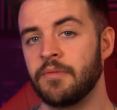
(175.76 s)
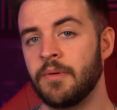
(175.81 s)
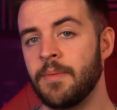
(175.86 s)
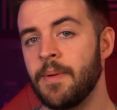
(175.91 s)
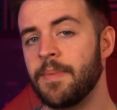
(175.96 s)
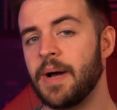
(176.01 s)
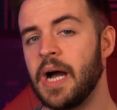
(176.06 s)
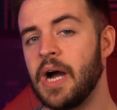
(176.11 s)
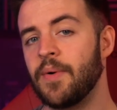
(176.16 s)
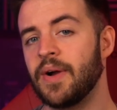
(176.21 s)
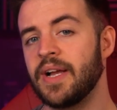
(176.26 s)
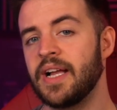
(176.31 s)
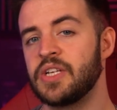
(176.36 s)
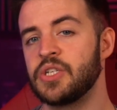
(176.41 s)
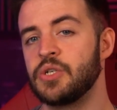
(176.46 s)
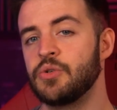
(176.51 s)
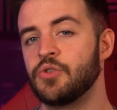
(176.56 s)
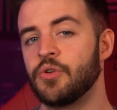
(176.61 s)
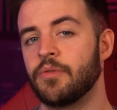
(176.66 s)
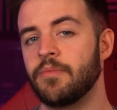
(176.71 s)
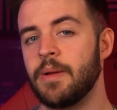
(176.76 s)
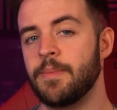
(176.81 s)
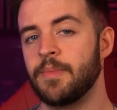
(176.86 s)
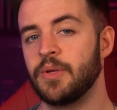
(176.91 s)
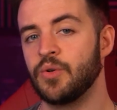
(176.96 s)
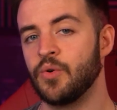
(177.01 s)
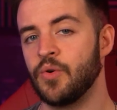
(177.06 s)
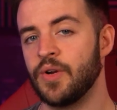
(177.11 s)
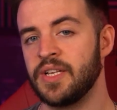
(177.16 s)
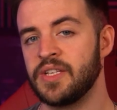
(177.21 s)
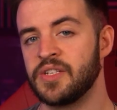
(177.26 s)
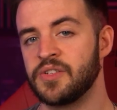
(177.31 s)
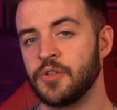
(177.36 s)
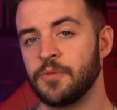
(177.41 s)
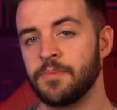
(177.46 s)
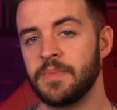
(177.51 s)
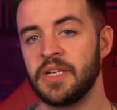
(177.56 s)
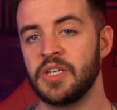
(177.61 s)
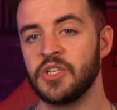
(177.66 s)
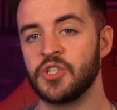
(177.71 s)
remember how I asked you to remember your
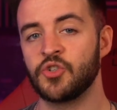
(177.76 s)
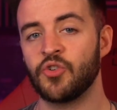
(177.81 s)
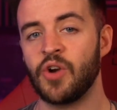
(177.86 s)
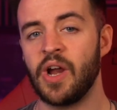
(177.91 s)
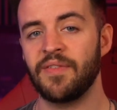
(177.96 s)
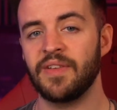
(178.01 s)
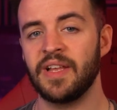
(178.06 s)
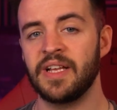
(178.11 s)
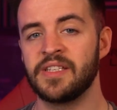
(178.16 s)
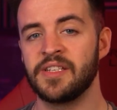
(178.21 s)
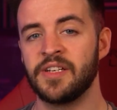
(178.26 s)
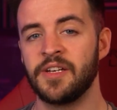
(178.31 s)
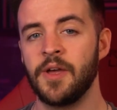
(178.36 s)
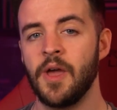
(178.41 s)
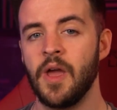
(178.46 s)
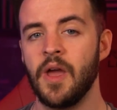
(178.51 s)
install media's drive letter?